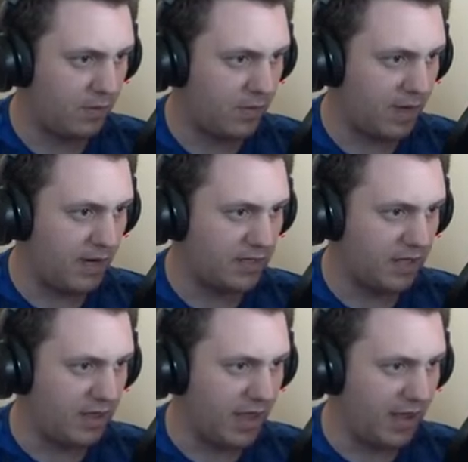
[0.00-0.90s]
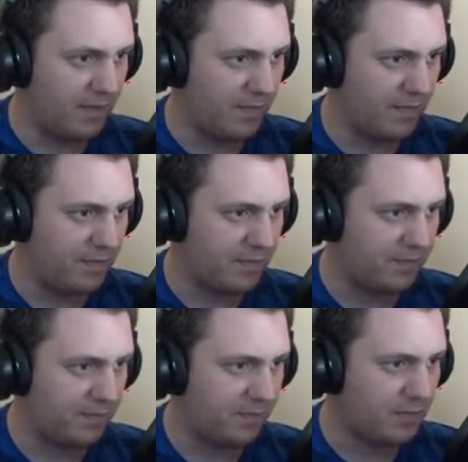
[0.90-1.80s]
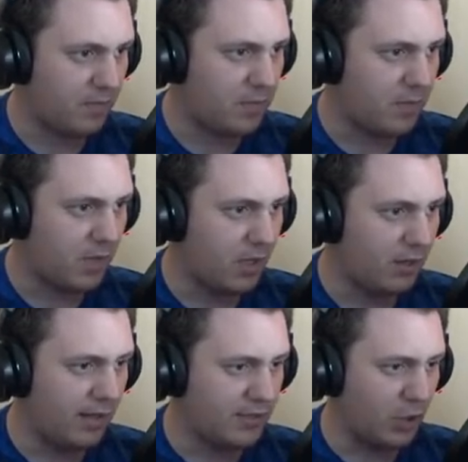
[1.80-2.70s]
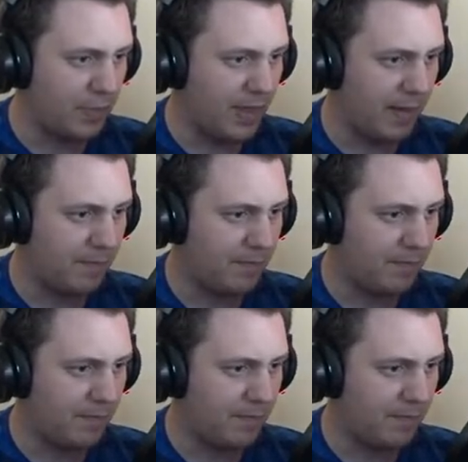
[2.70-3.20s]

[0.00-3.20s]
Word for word: There's the thing. Let's open that.